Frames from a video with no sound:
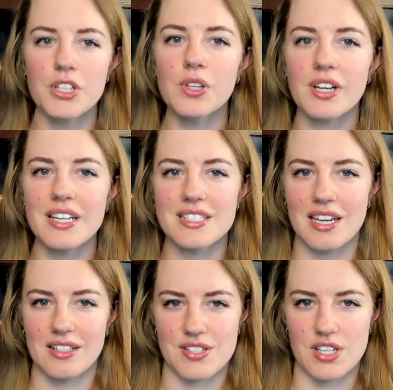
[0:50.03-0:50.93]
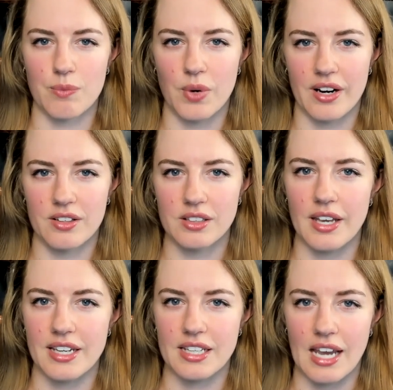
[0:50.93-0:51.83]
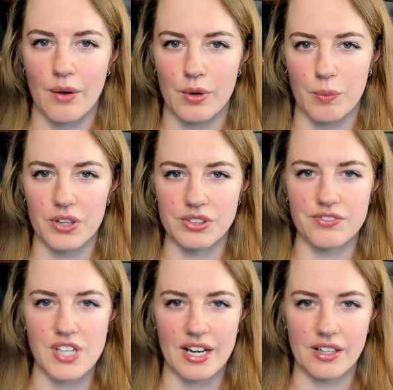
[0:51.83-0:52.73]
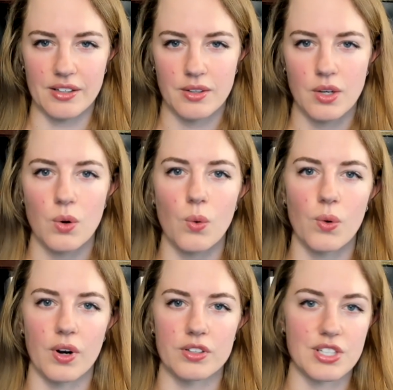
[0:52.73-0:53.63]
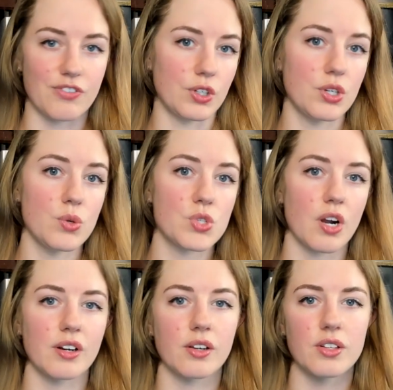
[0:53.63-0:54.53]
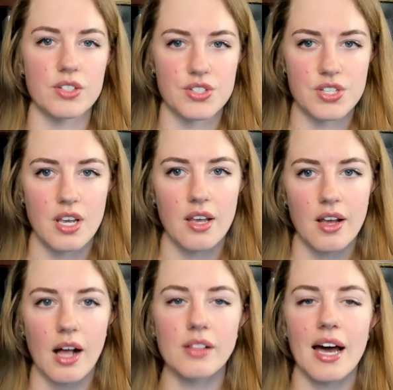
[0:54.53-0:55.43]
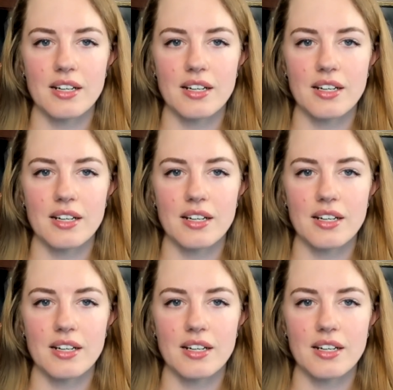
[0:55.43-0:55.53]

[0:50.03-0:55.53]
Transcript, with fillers: you look at data somewhere, like in Our World of Data or different news articles, a lot